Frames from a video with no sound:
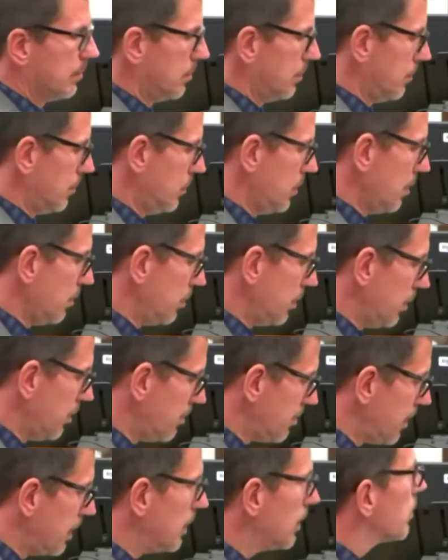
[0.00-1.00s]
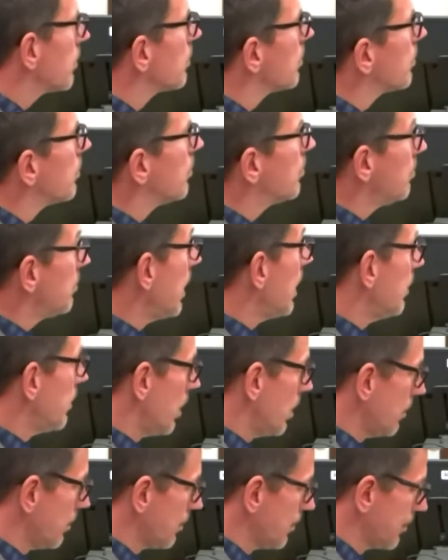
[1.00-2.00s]
Does the defendant stay
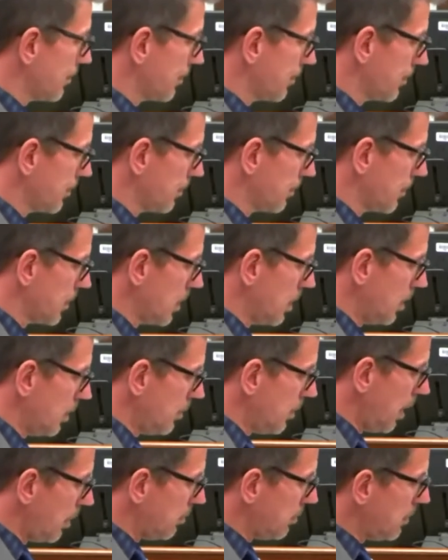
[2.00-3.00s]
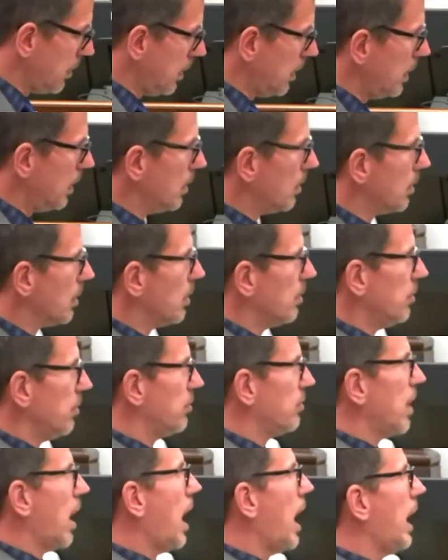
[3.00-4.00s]
there? Does he
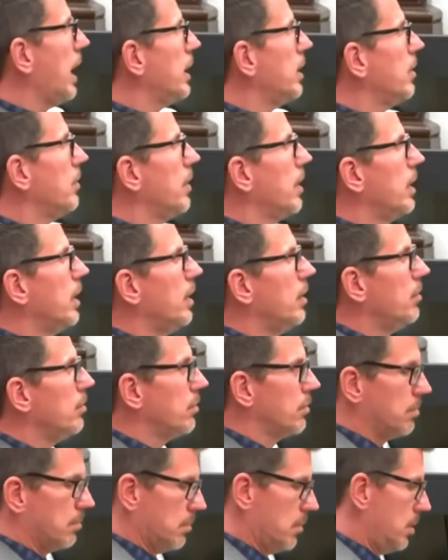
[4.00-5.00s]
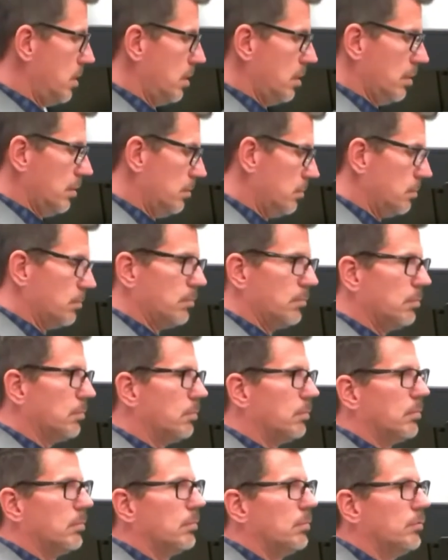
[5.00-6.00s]
decide that he's
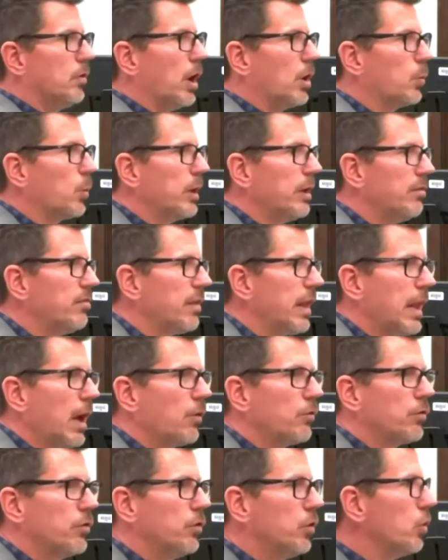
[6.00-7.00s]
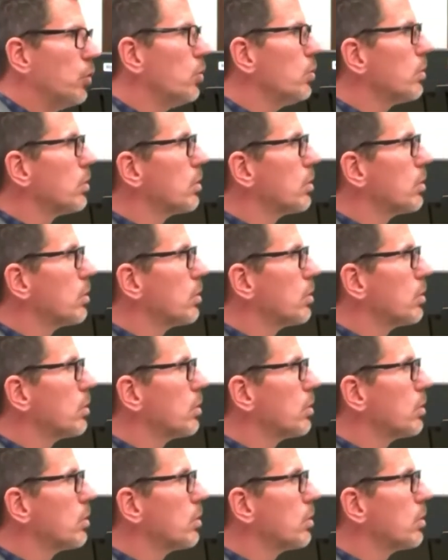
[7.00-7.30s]
done what he set out to do